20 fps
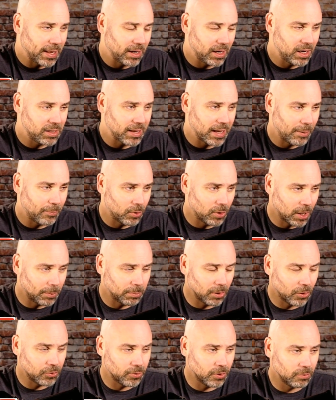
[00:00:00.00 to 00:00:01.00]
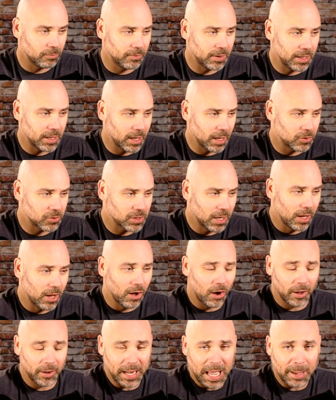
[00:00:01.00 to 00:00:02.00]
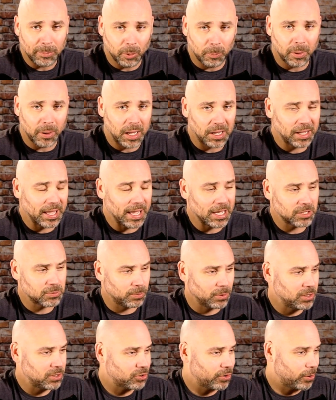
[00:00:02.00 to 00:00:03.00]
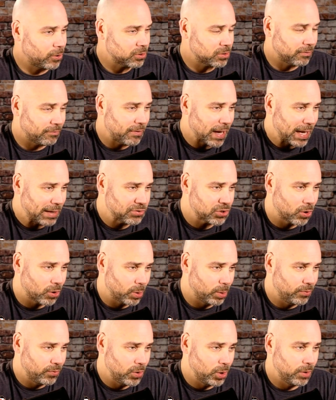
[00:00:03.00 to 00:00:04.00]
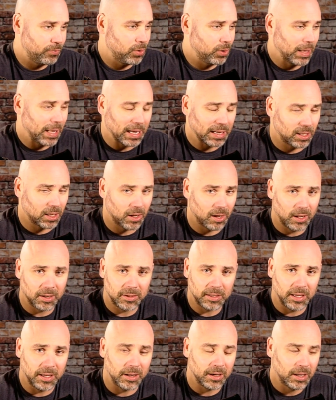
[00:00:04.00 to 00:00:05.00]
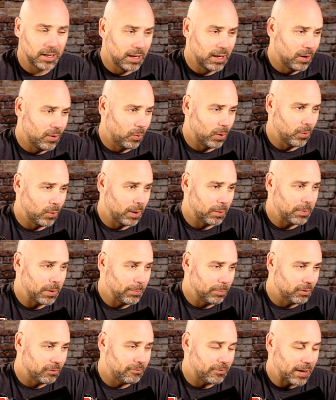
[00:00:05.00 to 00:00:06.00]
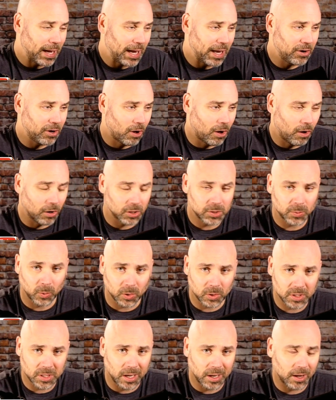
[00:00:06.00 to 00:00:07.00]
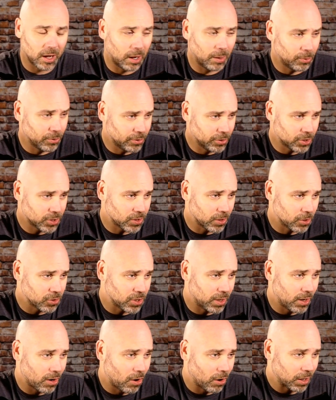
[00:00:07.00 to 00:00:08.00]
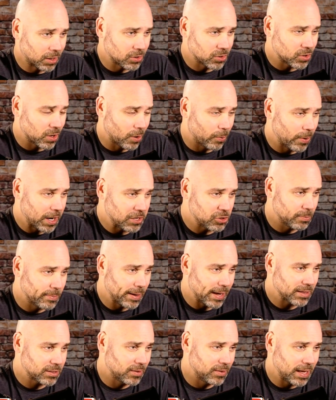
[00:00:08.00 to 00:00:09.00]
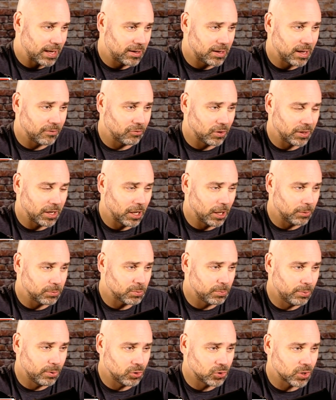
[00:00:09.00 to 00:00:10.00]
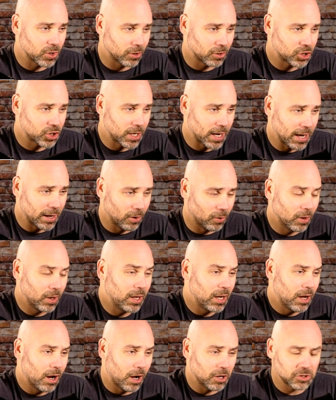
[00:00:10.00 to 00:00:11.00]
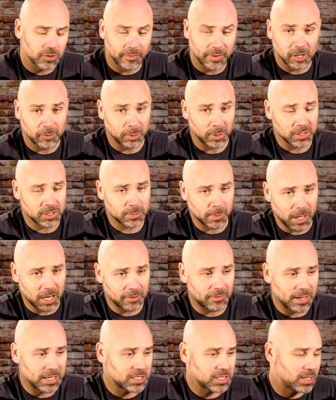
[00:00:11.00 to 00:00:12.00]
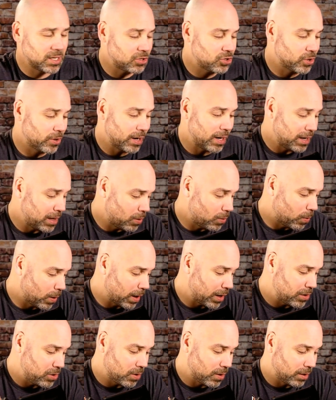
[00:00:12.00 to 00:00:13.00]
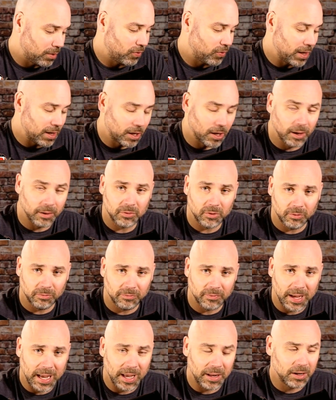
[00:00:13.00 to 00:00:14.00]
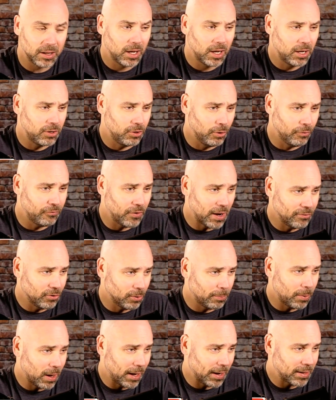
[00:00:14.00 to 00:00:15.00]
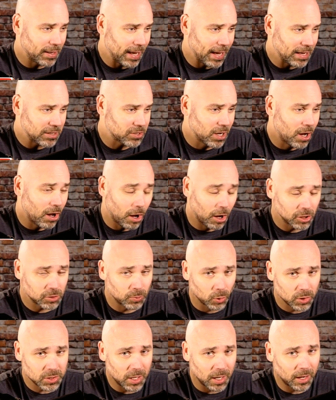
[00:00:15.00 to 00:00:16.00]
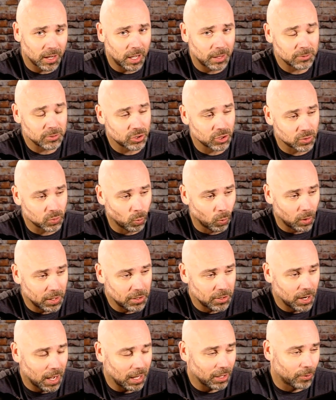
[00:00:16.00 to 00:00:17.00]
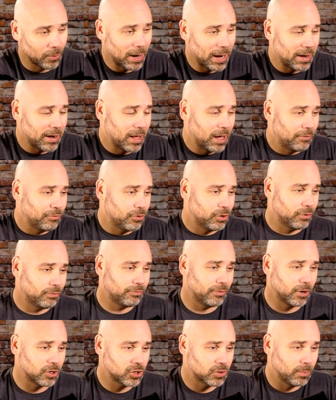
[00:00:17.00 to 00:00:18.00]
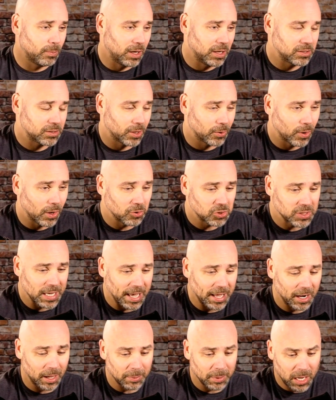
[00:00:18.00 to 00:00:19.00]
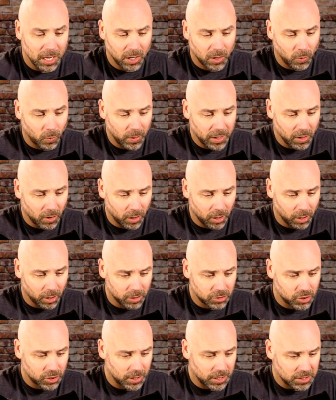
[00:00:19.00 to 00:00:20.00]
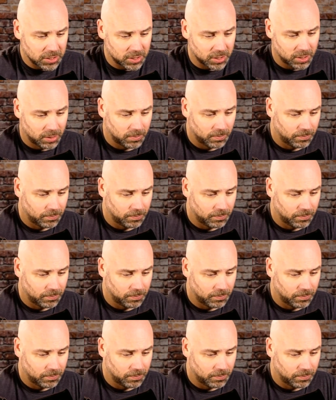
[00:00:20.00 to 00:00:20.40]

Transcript: anytime we upload new videos. On Apple Podcasts, please throw us a five-star review if you like the content. We want people to find HawgSports.com when they're searching Arkansas Razorbacks, and that definitely helps boost our channel. Also available on Spotify, Stitcher, anywhere you can think of to find your favorite podcast. HawgSports.com is just $1 right now for your first month, so go sign up. We are just